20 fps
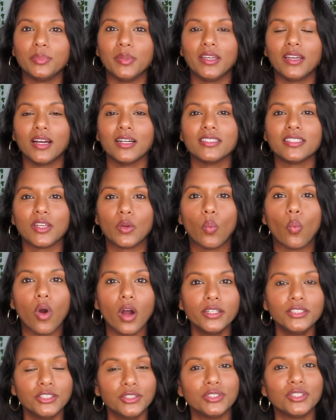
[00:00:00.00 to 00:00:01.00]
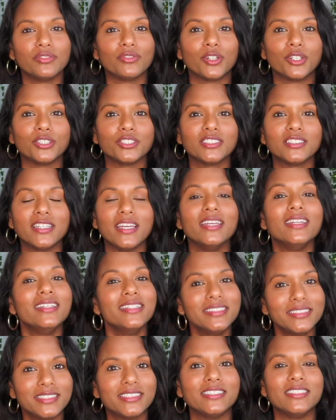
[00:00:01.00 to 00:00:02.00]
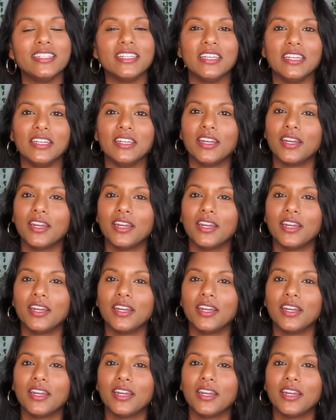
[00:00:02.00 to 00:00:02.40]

because in one universe it is Steen,